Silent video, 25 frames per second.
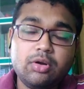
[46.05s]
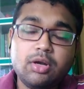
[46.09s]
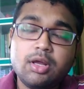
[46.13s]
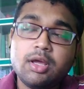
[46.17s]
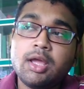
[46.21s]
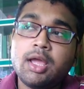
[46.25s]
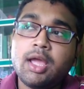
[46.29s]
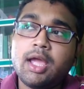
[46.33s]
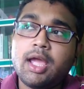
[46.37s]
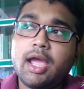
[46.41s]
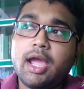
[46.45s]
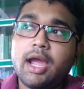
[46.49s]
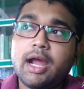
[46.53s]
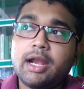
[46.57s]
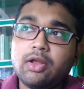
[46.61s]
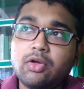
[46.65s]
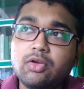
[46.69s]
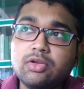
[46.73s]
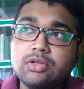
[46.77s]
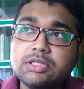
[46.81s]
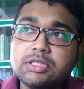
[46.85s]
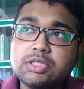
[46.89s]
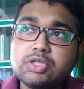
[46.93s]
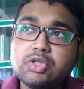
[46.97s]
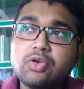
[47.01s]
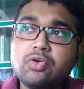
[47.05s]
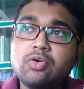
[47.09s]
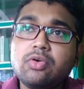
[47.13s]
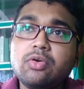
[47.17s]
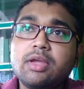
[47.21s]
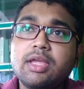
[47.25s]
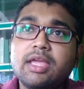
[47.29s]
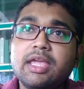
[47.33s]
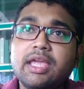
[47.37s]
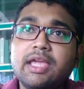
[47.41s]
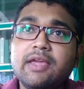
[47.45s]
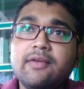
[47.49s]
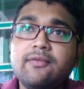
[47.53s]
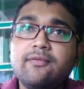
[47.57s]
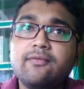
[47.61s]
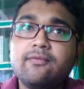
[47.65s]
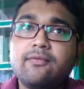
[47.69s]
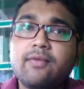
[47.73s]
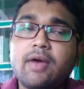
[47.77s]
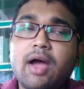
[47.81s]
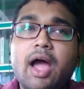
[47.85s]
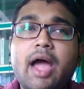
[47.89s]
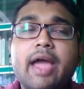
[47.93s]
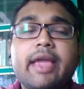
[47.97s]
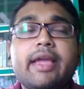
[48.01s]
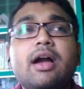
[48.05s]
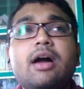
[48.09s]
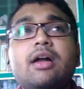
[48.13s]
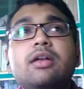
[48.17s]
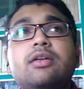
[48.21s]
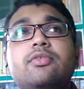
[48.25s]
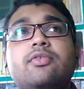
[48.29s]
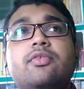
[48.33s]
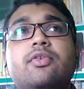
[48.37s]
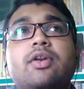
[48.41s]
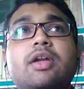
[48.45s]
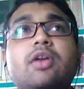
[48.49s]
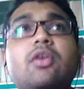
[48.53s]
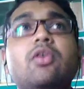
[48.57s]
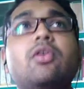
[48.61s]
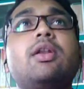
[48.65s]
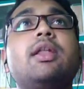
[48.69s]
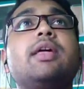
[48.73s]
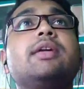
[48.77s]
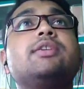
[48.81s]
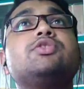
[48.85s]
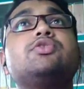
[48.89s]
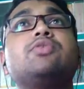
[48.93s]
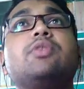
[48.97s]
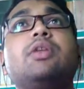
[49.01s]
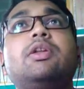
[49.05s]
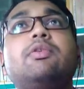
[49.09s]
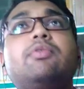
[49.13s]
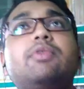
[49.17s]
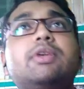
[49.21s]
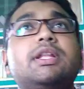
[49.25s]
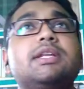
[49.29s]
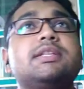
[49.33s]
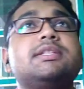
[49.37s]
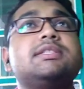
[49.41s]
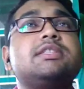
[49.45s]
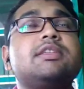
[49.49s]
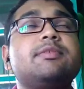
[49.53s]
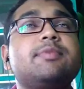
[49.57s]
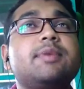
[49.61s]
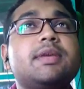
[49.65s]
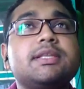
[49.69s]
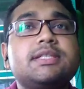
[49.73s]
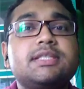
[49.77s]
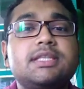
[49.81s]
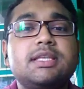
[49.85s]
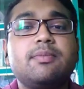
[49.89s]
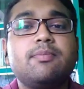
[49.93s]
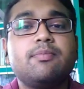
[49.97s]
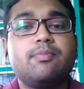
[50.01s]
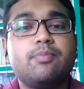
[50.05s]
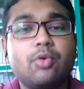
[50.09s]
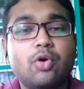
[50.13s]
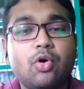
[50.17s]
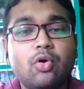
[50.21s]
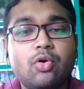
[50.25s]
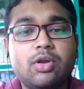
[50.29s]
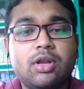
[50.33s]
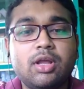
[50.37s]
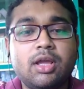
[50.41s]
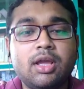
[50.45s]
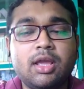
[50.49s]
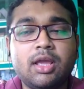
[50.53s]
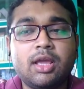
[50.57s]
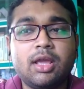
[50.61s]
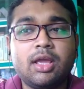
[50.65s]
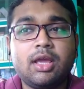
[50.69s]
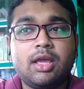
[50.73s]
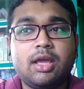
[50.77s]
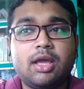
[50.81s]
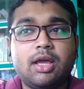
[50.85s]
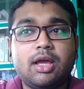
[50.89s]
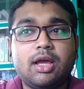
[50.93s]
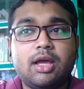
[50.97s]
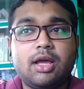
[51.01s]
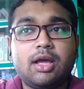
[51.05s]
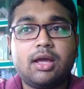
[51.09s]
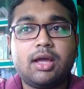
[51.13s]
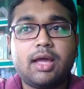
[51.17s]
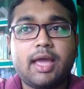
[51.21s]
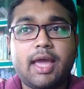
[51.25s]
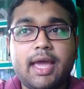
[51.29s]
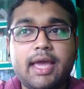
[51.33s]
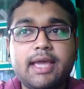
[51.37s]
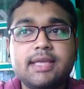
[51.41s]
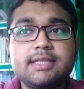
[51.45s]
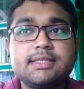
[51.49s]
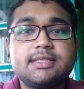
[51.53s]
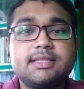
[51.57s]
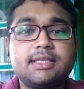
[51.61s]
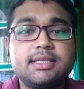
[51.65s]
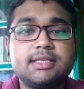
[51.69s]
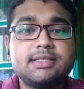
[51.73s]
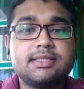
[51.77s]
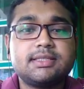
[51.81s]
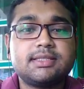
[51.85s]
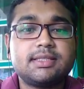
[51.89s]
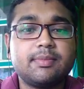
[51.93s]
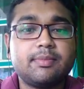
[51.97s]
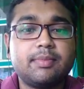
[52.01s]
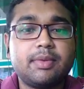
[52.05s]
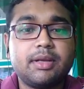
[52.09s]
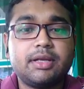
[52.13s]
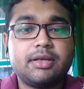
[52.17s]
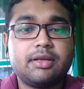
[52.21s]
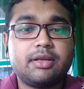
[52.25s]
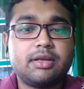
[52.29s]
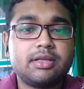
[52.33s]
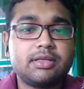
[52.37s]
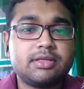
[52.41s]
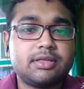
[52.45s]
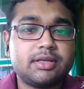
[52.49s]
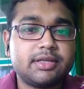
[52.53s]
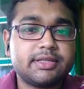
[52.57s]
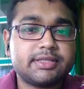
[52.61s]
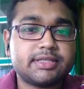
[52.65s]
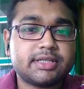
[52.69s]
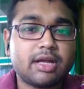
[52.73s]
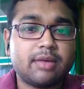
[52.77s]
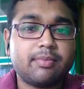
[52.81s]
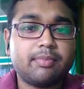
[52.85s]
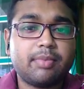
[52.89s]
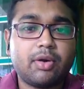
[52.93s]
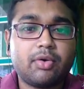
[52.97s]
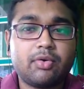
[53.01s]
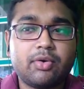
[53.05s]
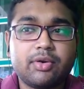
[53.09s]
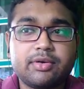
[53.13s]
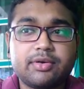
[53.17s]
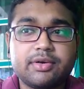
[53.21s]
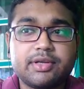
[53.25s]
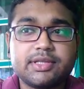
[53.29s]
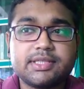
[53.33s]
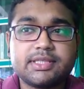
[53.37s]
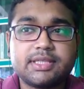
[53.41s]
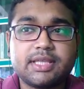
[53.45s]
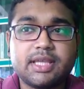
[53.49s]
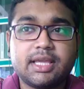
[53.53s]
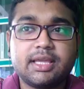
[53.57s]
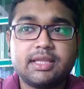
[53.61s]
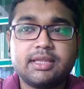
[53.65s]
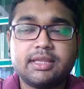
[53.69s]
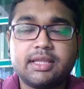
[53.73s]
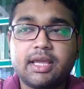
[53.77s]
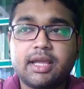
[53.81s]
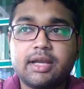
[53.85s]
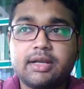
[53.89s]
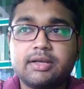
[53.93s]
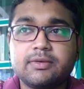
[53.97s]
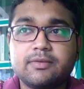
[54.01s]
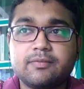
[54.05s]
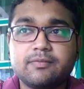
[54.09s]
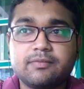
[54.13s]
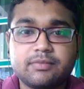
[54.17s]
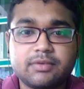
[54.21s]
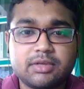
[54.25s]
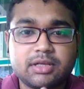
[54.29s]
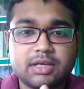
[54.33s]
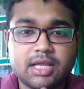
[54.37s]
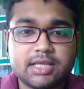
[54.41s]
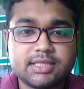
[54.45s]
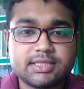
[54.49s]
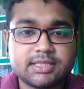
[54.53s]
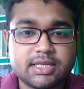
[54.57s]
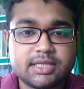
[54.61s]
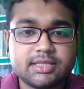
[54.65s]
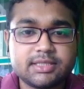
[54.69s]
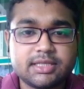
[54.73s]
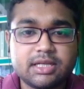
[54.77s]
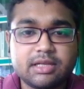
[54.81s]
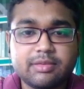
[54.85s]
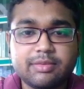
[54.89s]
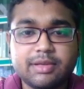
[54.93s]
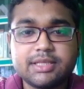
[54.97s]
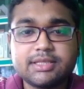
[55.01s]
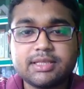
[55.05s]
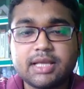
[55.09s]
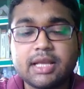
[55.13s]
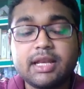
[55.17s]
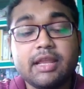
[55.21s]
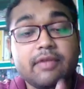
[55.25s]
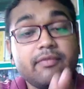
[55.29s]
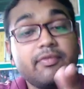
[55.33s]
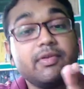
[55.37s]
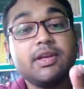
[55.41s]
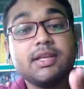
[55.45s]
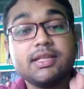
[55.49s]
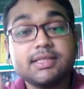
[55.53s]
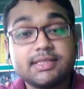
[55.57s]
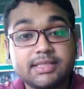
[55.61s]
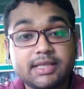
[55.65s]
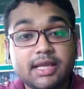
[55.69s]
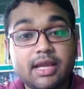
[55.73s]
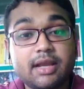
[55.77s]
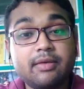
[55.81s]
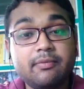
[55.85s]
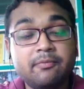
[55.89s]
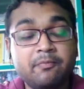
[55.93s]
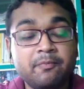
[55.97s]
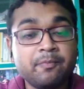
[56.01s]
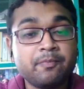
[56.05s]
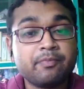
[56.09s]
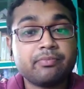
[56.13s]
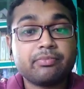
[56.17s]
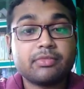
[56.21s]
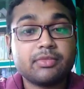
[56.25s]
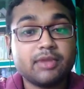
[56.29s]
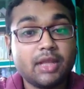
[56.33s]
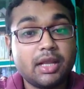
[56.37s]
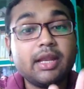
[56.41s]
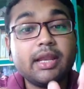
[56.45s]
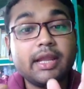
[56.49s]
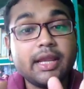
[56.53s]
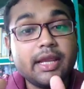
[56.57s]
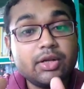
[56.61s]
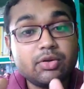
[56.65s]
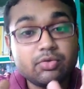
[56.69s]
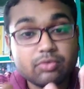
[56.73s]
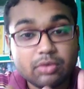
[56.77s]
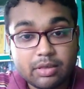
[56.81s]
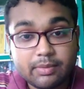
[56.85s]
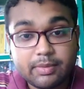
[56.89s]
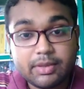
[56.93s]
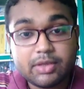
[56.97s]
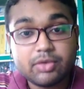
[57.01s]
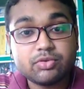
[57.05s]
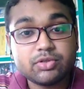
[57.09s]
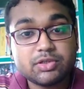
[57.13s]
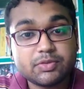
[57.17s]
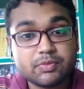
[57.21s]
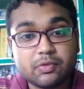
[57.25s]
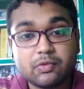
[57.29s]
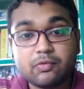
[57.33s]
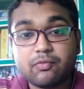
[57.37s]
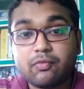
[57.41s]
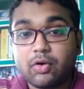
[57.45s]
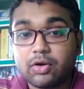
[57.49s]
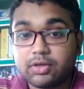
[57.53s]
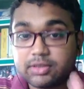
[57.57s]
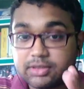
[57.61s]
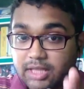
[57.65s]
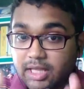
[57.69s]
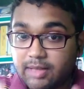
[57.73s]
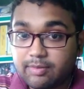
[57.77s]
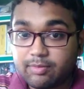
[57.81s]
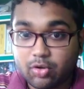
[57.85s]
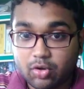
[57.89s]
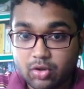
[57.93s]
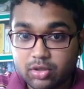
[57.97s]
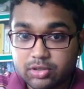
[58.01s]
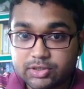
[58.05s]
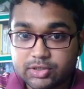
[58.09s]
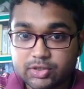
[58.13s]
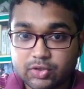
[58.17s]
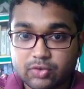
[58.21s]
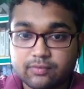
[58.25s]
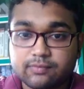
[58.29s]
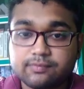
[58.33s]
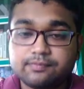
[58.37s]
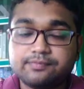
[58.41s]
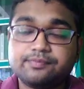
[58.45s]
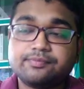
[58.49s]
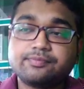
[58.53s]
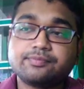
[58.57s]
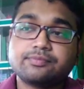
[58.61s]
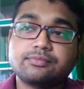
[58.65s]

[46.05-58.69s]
And also, if I can't recall actually whether CBSE board has this simple interest, compound interest thing in their class 10 syllabus, and if it is there, then it will be useful for them also.